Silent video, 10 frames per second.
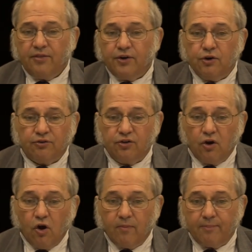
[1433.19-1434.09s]
the nursing
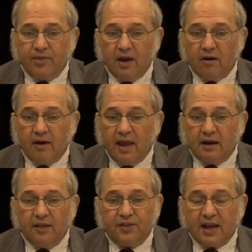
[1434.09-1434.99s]
home up there
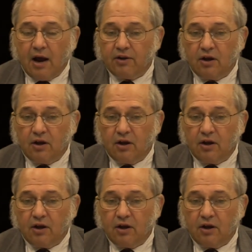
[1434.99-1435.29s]
and at the county